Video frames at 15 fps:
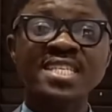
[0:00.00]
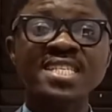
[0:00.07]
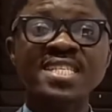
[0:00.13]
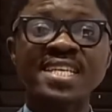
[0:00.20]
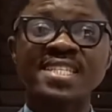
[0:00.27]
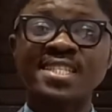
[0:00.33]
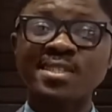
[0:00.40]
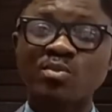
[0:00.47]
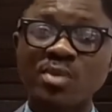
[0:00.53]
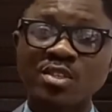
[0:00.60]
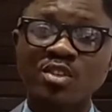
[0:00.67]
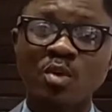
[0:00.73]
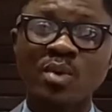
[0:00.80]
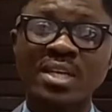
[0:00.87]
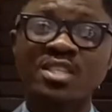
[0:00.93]
In a
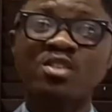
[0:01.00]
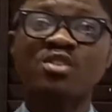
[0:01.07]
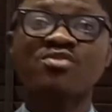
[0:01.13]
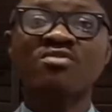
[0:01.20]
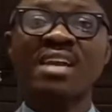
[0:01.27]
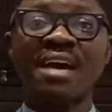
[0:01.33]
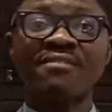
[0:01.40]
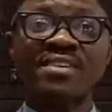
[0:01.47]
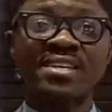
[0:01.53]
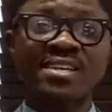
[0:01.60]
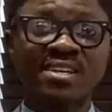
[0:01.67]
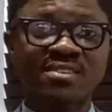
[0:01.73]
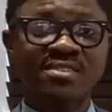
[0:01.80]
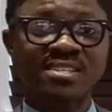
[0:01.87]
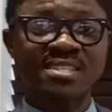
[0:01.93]
situation where the useful life
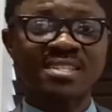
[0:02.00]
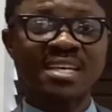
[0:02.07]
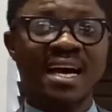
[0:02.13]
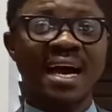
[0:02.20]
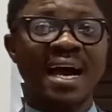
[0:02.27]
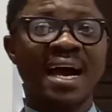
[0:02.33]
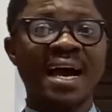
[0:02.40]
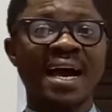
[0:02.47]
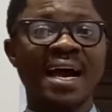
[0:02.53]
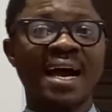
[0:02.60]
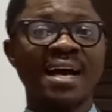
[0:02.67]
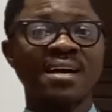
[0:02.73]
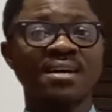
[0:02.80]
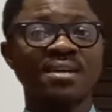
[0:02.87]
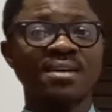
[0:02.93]
increase
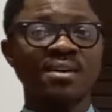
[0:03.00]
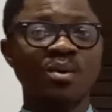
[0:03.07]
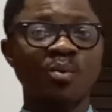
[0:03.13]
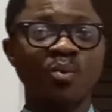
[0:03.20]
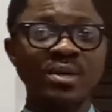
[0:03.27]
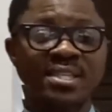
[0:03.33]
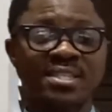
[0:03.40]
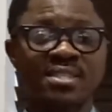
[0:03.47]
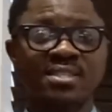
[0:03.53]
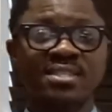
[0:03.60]
with